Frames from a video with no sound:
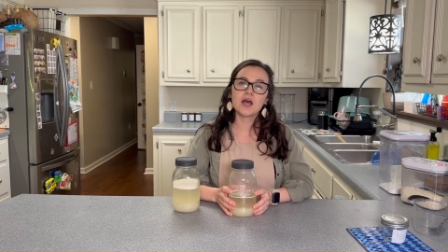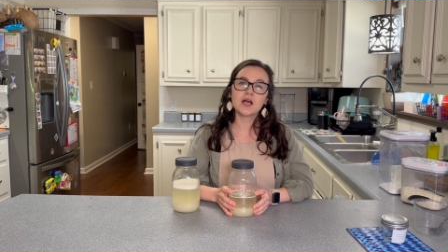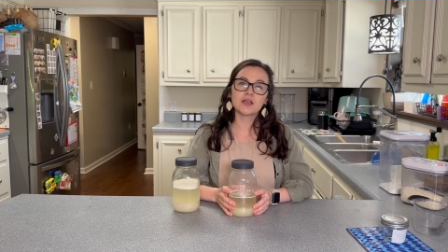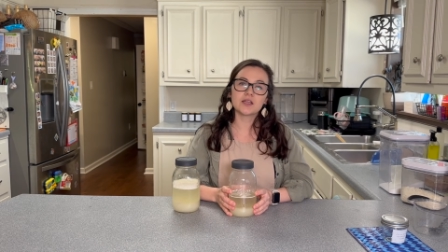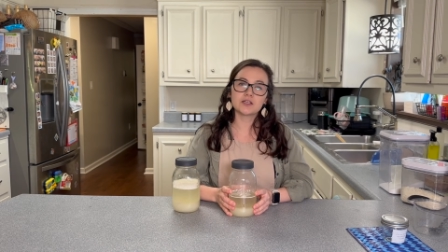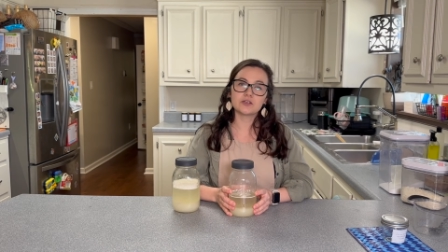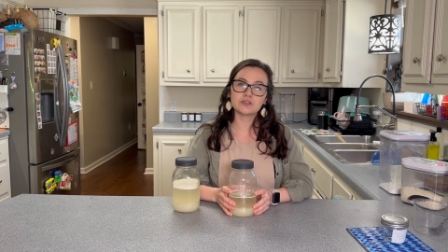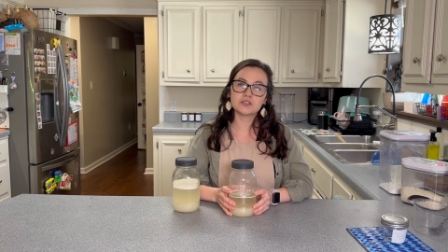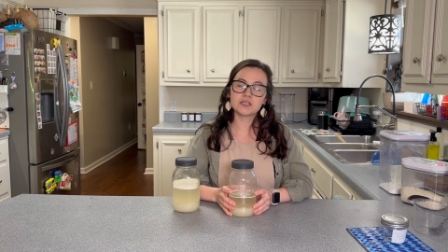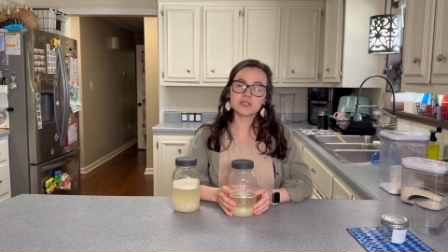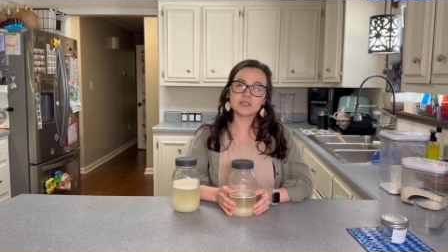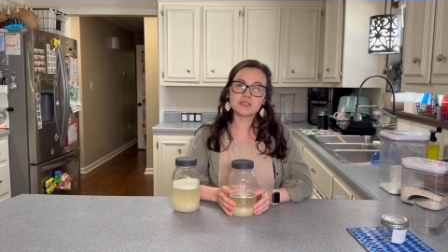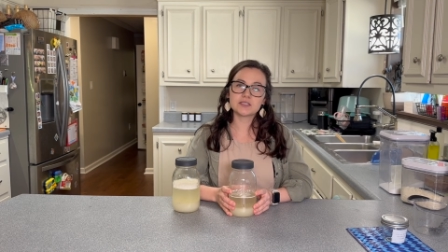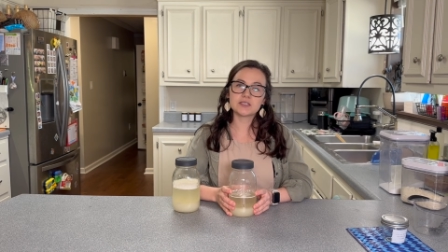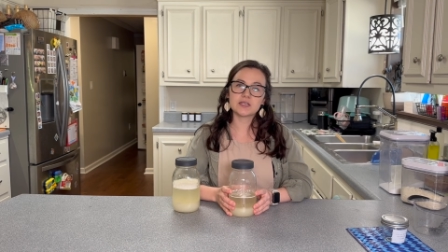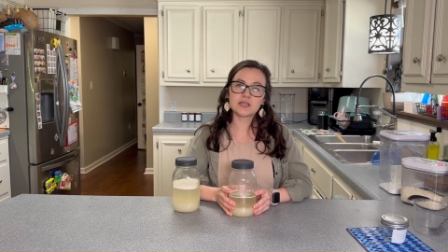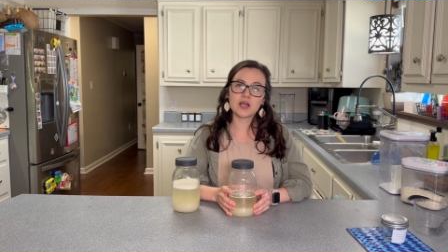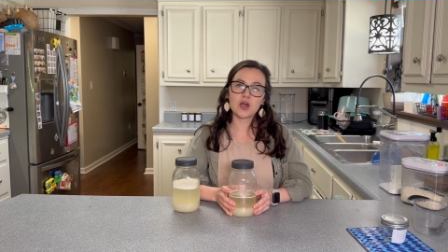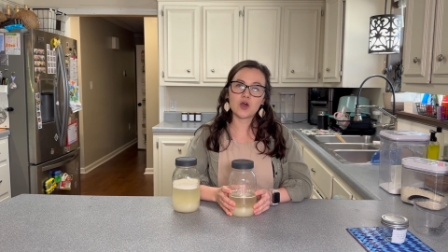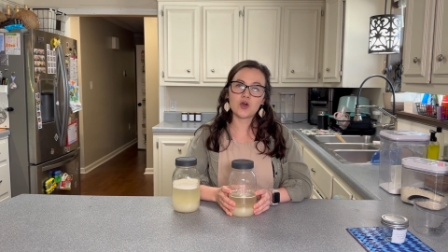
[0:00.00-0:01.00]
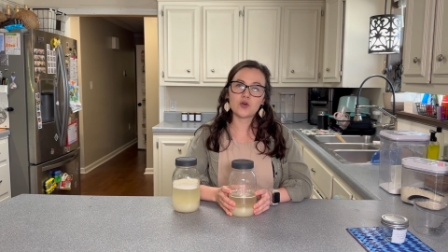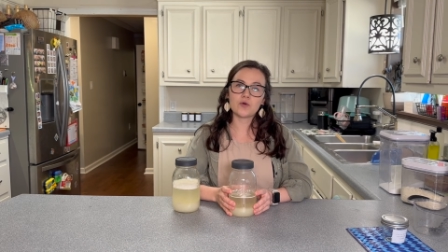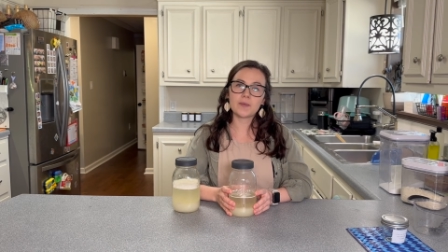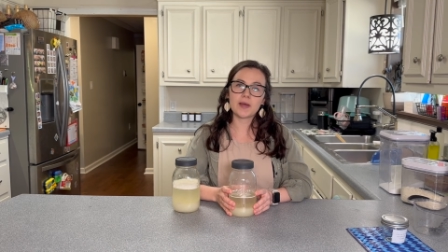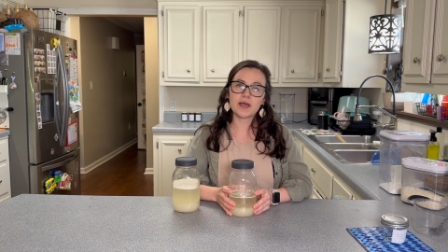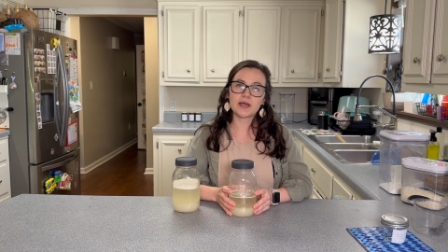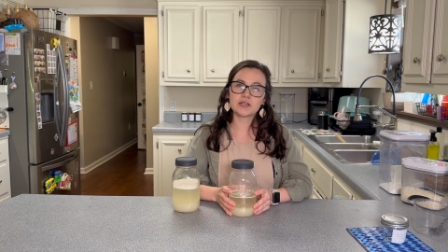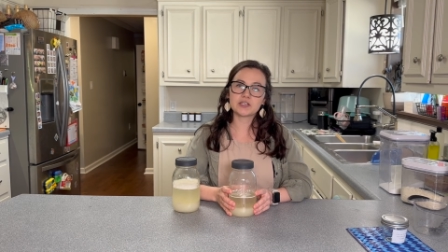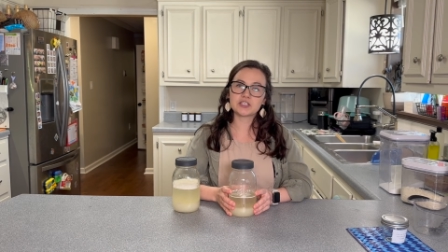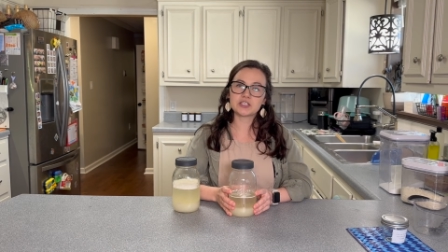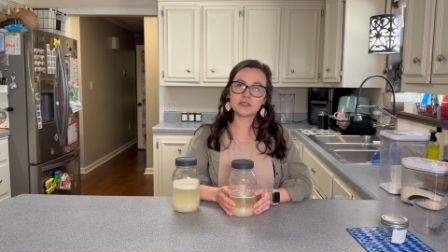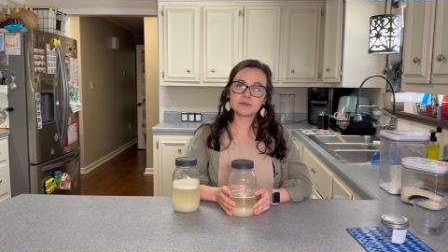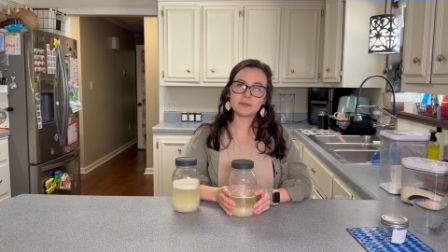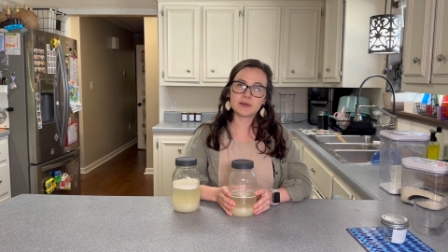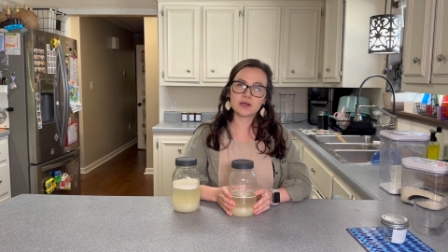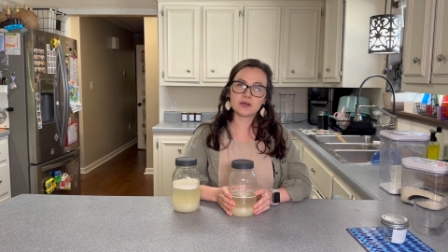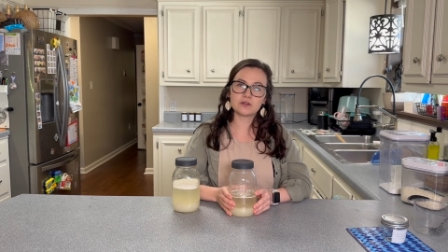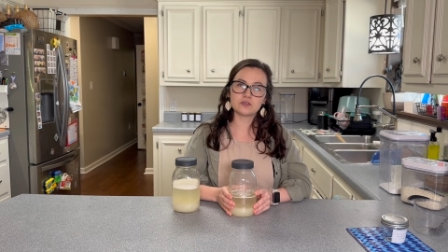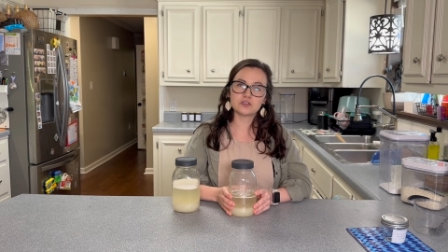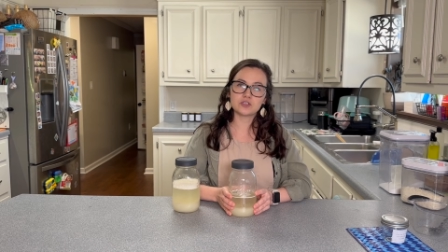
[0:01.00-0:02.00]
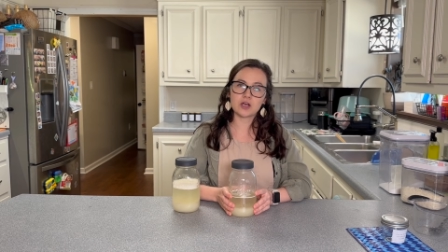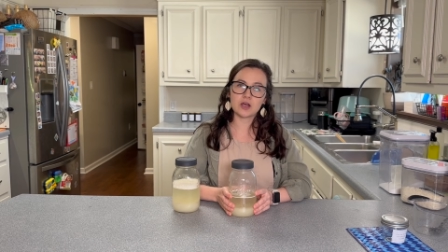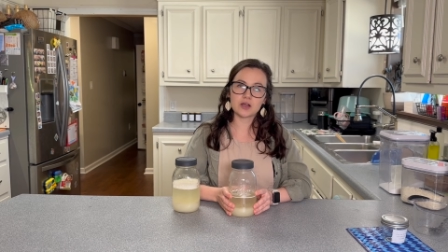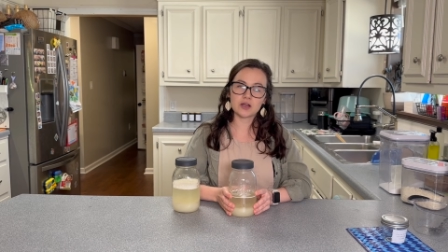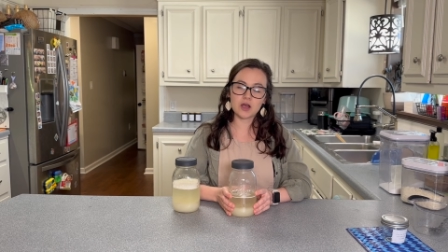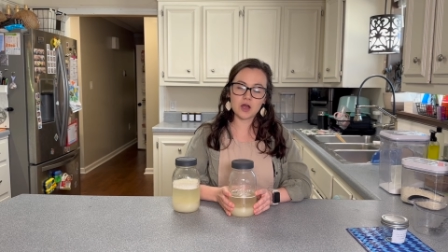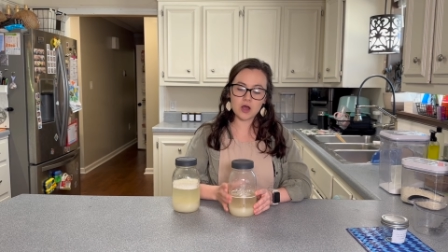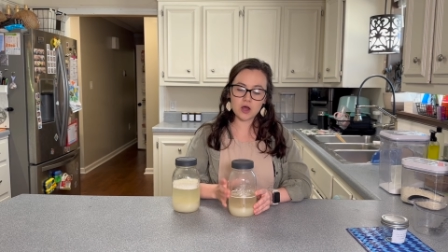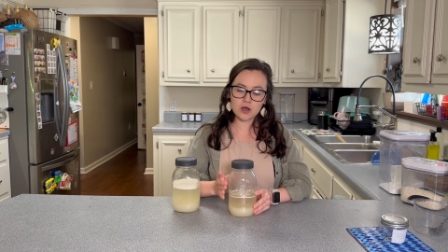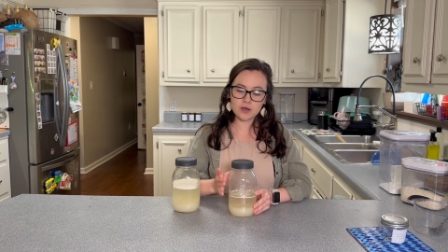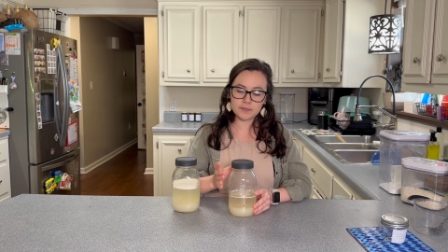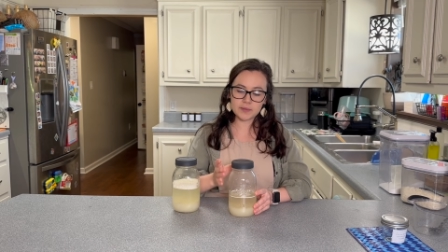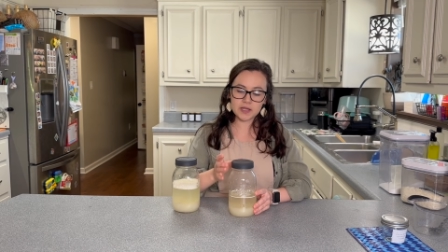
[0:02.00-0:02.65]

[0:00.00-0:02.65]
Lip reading: littletennesseehome@gmail.com.